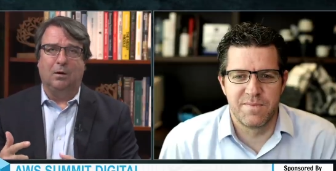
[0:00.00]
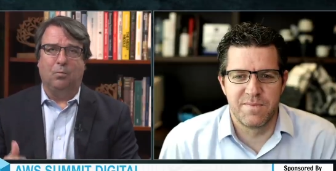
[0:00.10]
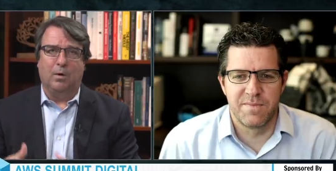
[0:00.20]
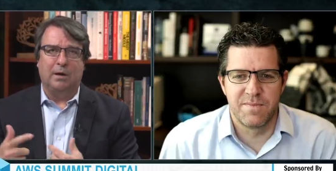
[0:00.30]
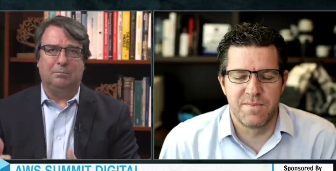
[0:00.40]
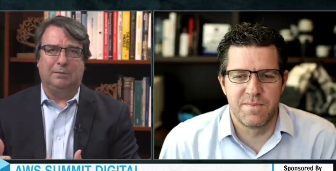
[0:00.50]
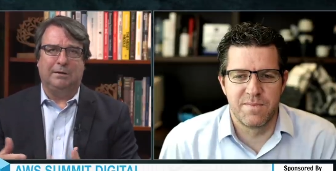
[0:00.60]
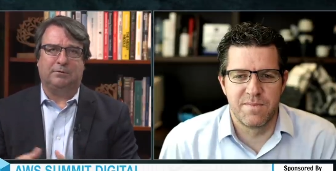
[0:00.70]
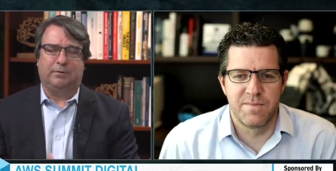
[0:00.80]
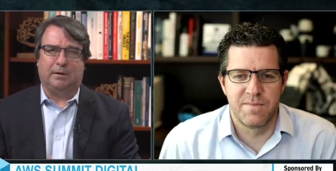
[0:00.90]
Speaker 1: what it
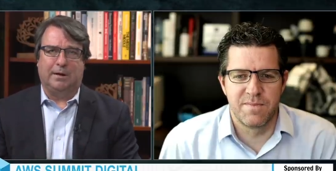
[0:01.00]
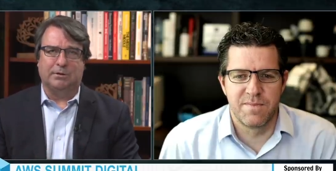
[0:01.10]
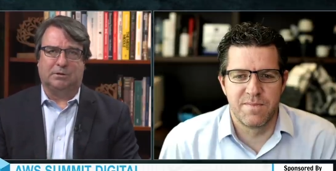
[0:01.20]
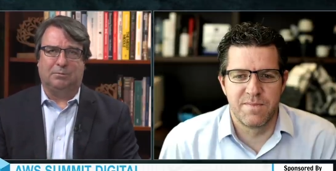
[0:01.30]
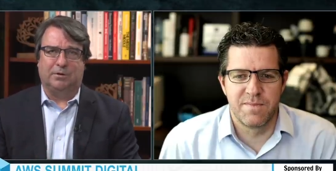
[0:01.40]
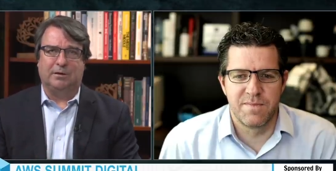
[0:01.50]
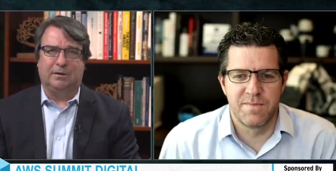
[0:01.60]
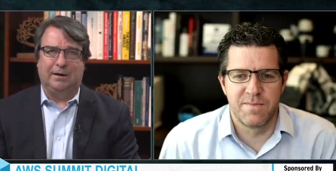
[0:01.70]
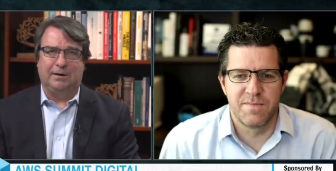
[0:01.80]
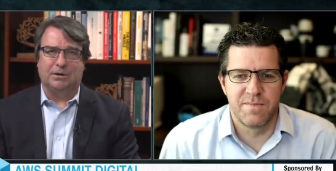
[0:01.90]
means for the customers in
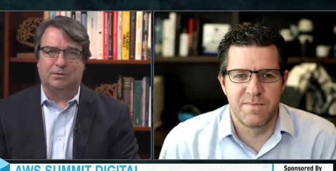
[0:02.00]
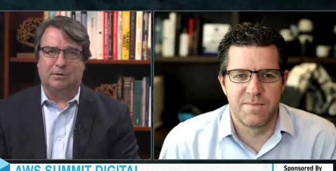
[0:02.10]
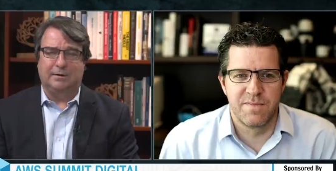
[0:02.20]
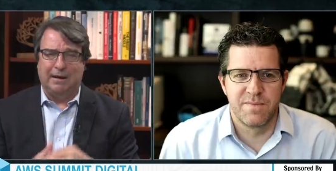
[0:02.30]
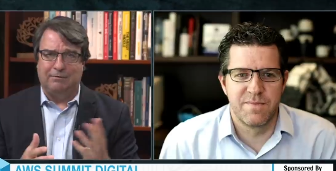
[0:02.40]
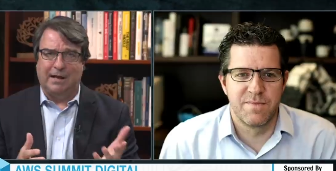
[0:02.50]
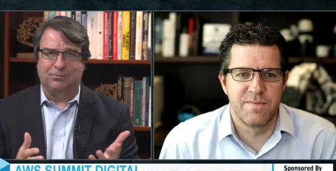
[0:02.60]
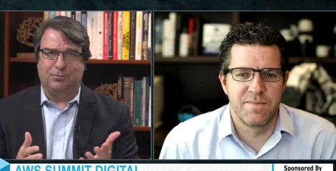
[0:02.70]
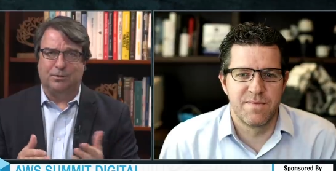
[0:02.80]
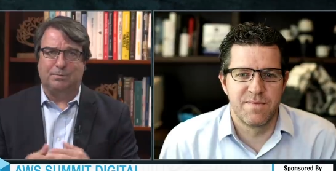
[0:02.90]
the industry. Dave, thanks
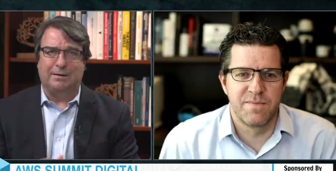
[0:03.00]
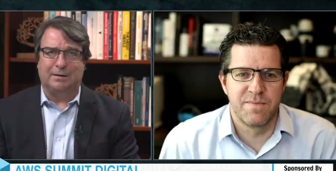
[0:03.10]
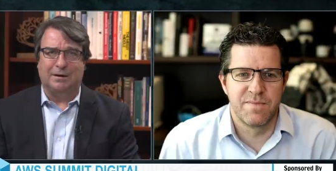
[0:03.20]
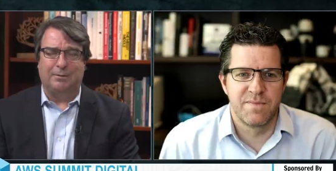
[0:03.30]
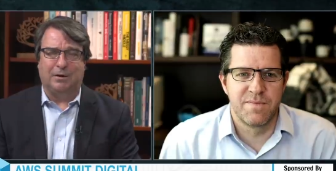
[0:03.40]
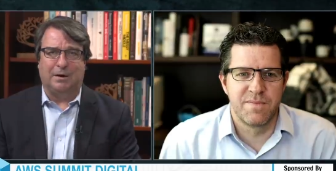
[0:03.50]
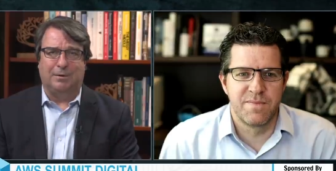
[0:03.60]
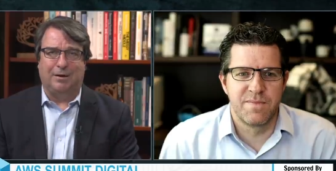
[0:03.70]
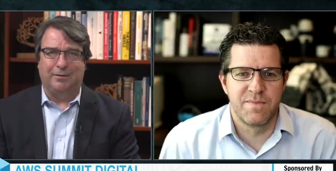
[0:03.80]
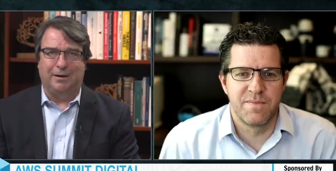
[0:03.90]
for spending the time to come
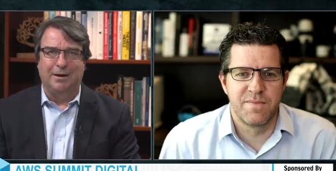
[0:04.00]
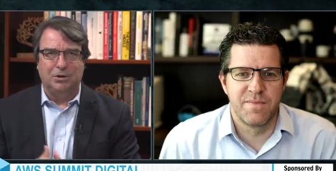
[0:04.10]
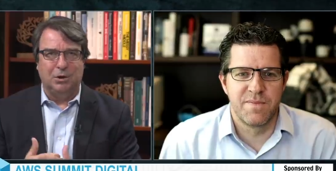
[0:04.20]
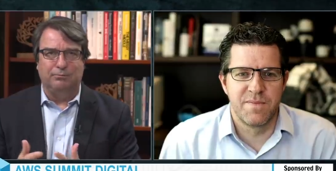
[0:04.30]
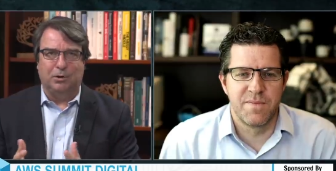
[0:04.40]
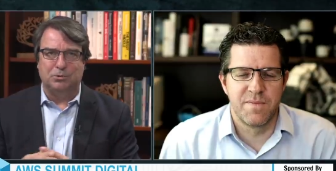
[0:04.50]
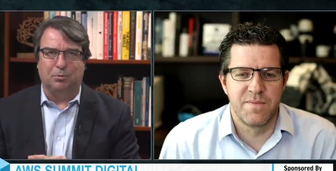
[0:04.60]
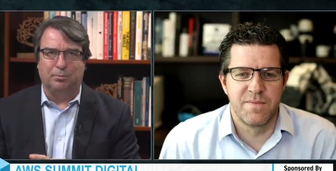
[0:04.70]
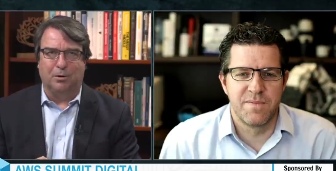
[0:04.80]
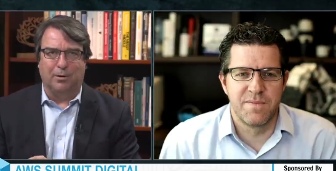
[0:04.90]
on the CUBE
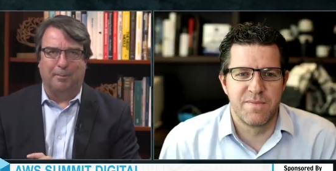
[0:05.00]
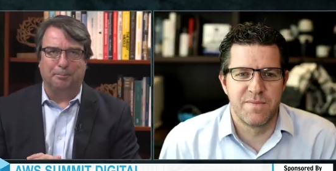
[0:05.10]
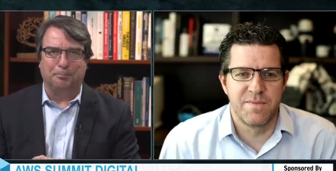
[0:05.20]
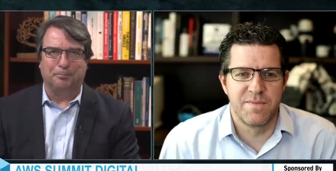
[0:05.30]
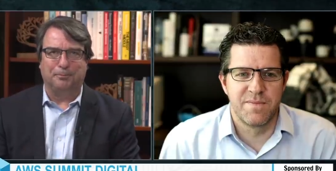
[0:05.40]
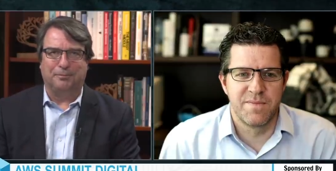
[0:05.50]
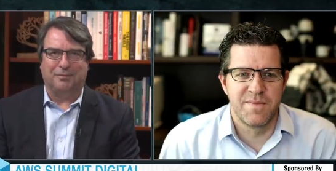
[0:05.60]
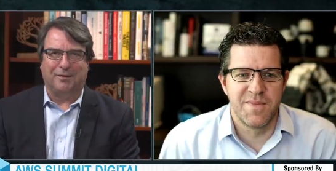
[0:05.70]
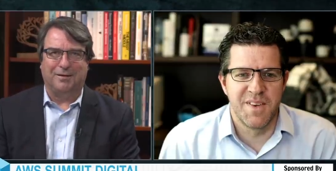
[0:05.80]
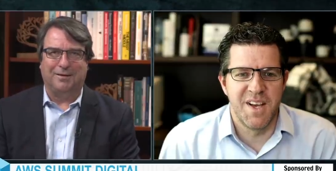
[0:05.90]
virtual program.
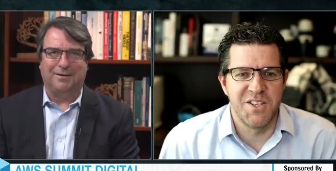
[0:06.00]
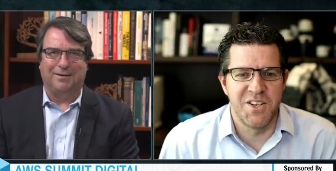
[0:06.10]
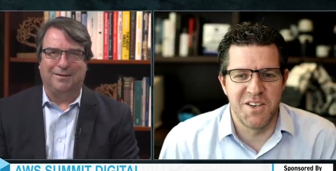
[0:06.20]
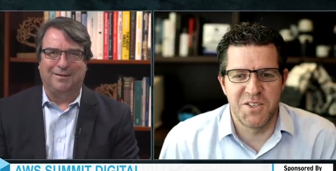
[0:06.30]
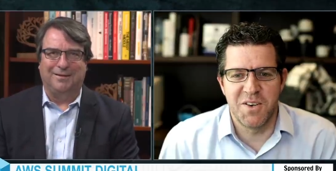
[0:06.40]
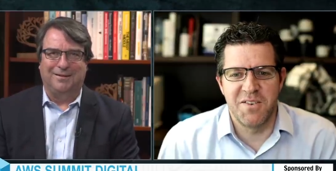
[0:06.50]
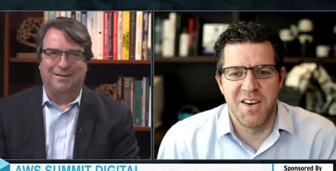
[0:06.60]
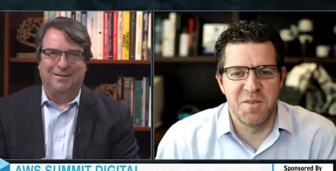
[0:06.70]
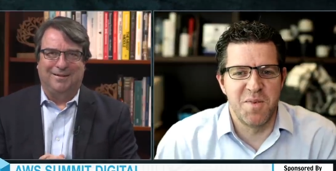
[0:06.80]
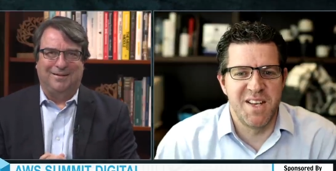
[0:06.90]
Speaker 2: Hey John, it's really
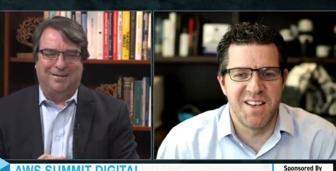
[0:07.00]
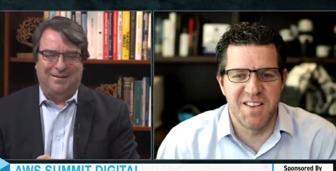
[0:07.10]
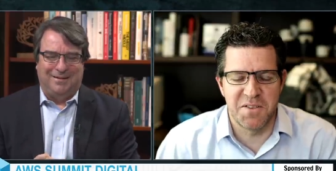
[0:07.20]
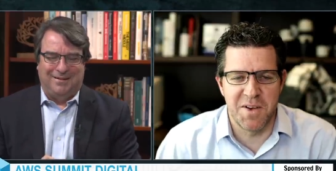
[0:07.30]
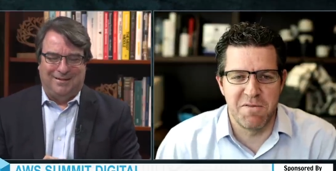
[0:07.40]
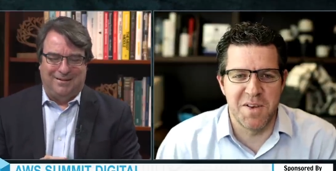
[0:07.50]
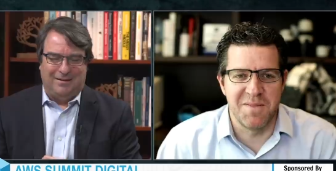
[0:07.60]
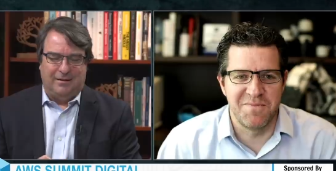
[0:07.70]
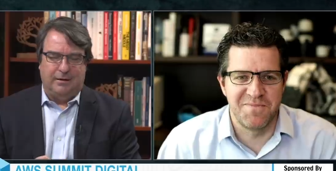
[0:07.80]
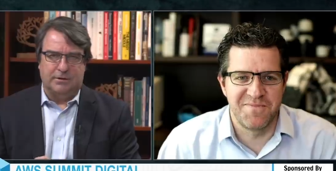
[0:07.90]
great to be here. Thanks for having
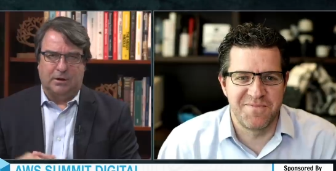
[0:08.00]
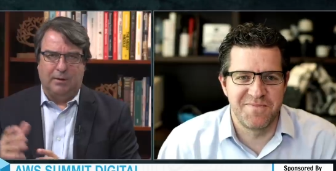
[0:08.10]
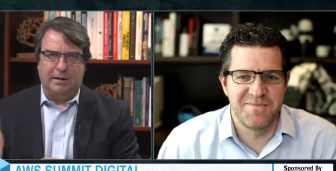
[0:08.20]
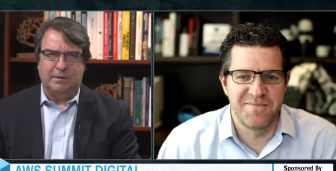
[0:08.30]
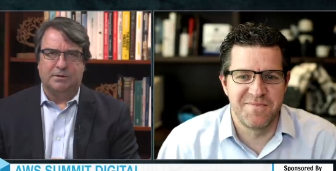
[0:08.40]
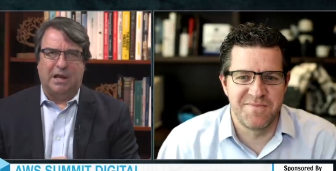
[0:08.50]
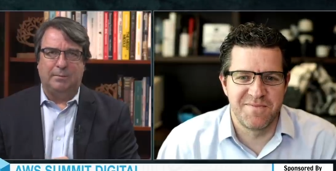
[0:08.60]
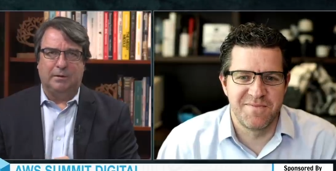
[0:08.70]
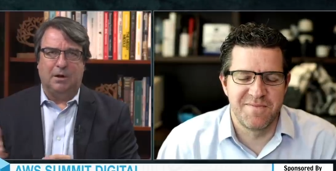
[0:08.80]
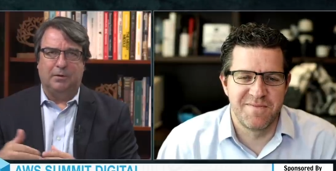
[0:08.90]
me.
Speaker 1: So we got the
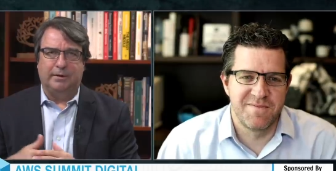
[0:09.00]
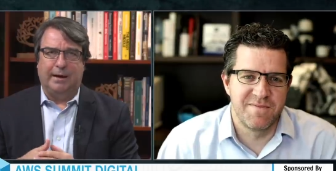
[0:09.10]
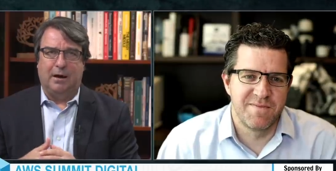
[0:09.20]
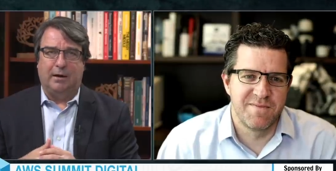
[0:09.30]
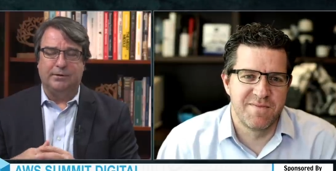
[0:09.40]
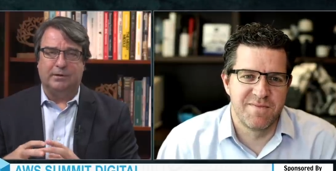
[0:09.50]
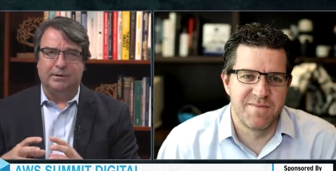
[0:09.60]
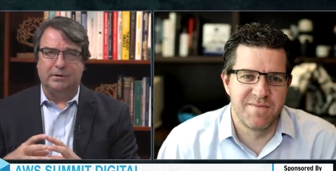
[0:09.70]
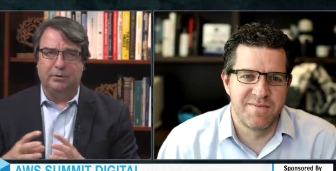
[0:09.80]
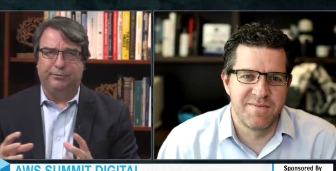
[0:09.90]
summit going down. It's,
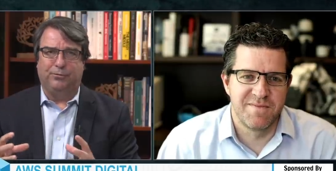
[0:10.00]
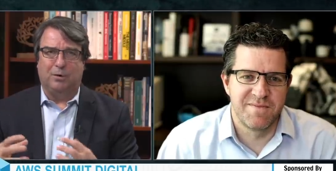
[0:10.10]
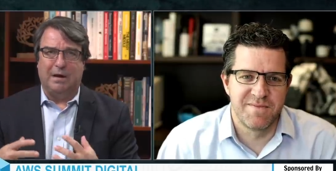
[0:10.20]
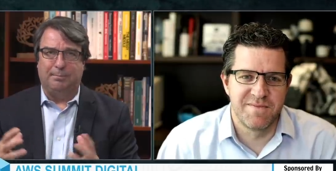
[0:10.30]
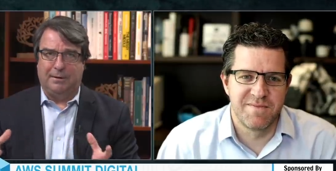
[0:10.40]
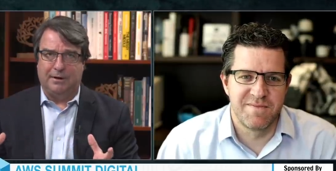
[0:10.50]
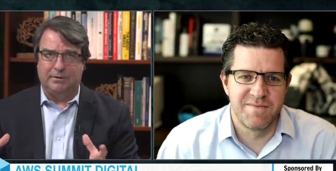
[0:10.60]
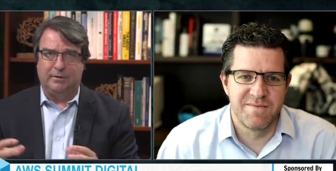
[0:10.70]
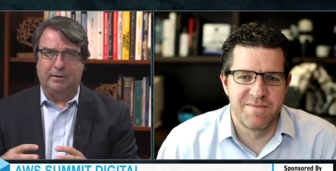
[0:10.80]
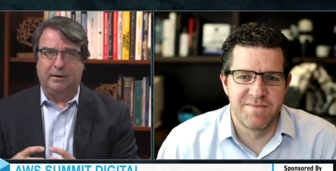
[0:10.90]
it's new format because
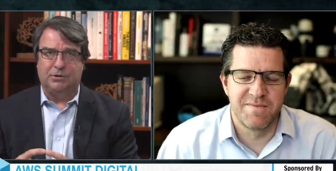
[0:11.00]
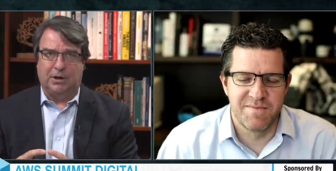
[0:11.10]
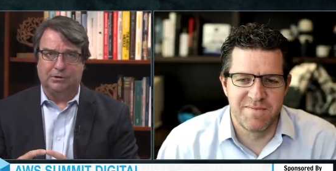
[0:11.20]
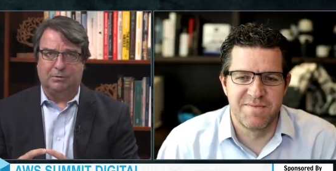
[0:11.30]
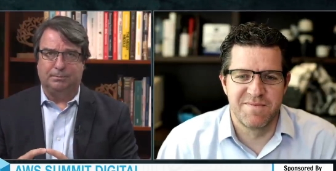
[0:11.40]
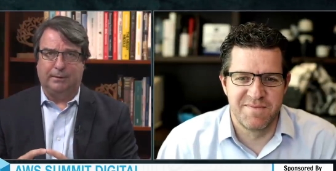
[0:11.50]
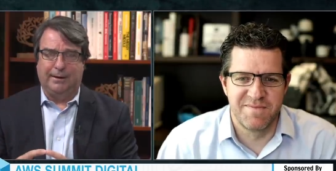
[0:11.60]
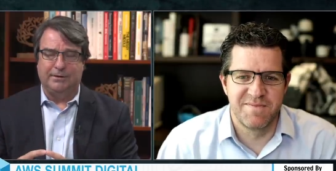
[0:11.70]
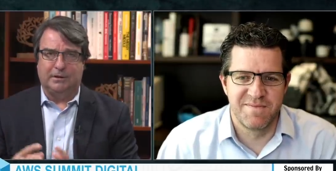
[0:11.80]
of the shelter in place.